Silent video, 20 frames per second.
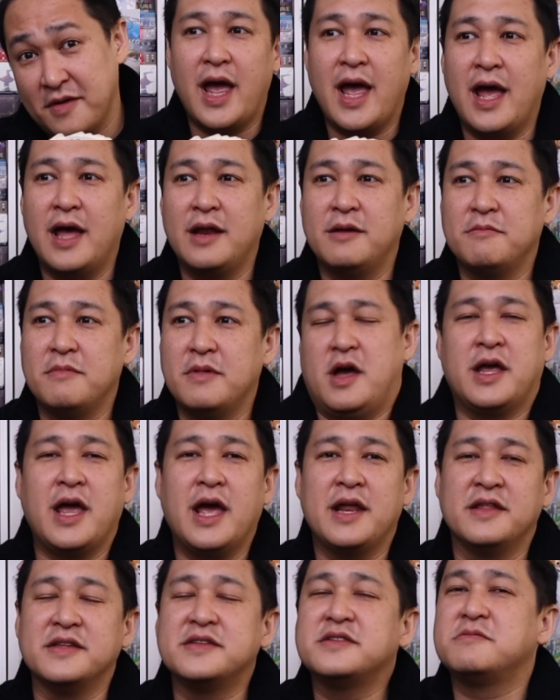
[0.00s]
And,
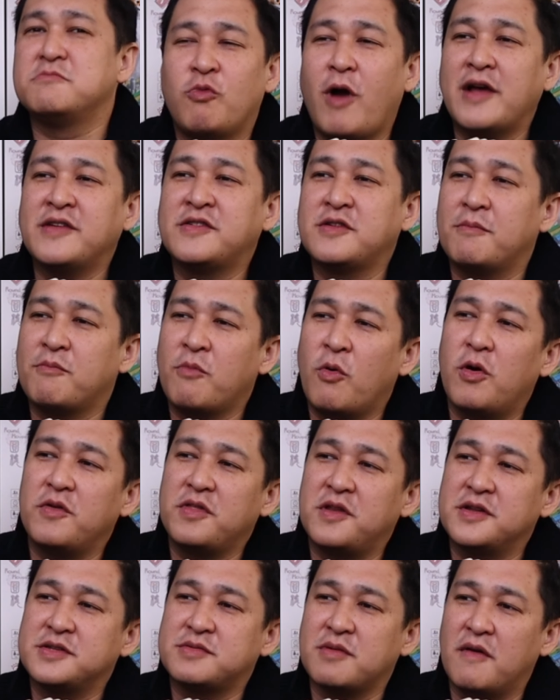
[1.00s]
again, this rises up more
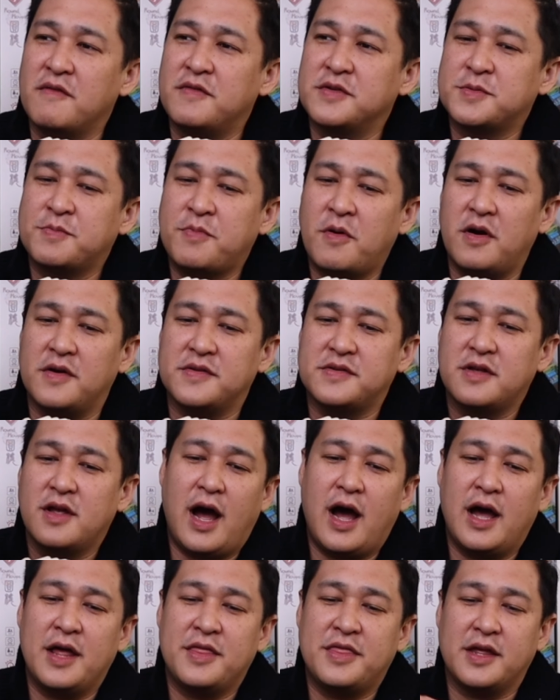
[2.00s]
than the sum of its parts,
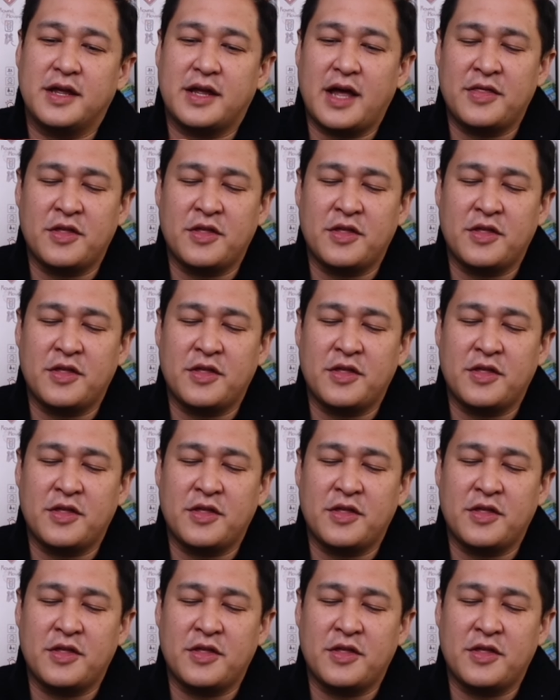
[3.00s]
I think.